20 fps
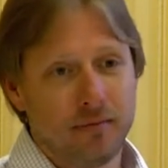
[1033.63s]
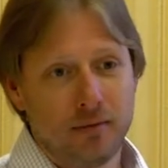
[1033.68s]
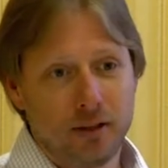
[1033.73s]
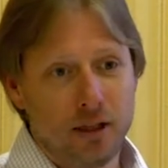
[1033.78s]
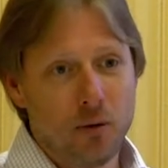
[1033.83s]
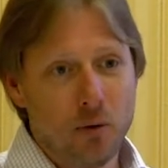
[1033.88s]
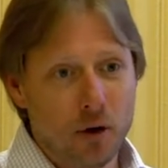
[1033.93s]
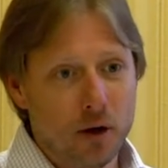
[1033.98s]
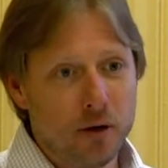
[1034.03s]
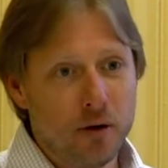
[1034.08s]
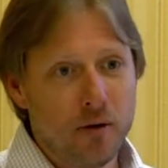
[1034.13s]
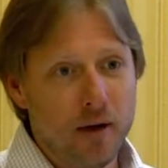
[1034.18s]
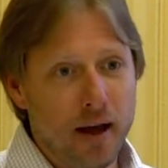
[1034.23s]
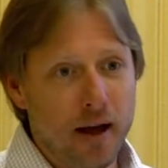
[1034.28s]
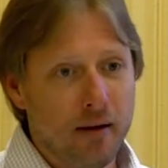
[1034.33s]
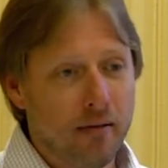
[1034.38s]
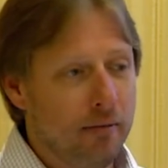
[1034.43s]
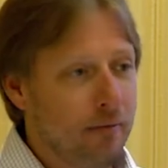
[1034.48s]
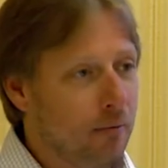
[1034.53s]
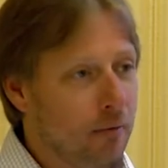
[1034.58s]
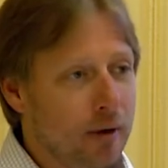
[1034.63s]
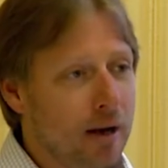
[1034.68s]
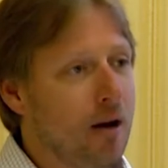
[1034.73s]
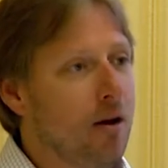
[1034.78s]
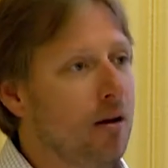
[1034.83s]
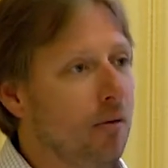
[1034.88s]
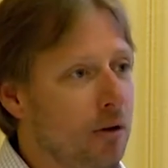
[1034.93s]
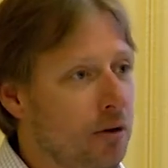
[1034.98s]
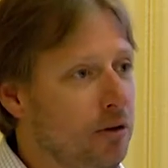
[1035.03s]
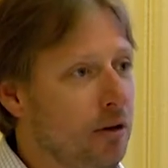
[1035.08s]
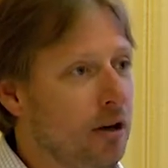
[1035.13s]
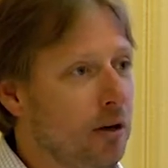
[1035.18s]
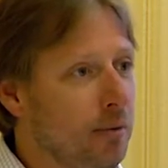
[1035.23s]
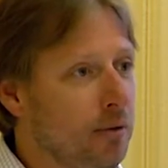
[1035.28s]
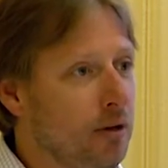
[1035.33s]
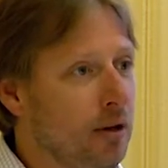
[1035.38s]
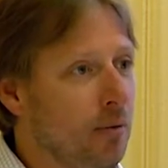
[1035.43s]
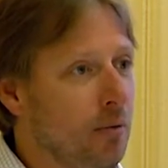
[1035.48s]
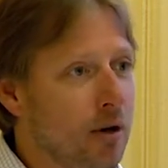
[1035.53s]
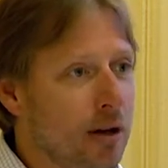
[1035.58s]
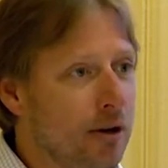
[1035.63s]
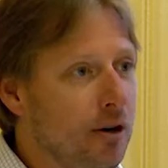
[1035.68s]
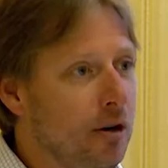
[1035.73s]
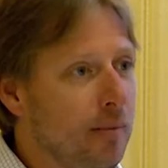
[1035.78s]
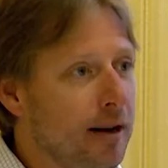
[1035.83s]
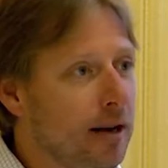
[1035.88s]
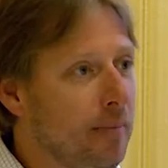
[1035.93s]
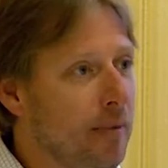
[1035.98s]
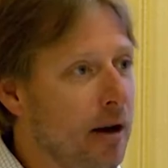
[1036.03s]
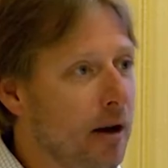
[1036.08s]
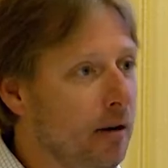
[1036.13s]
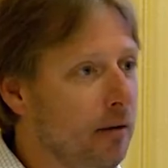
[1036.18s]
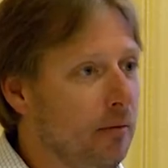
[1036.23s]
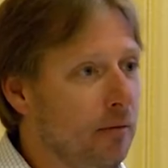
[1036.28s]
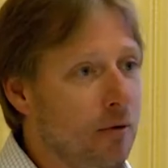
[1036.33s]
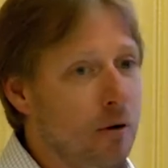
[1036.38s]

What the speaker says: Do you wanna do that? Well, no, I don't lose 30%. What can I do to make it better?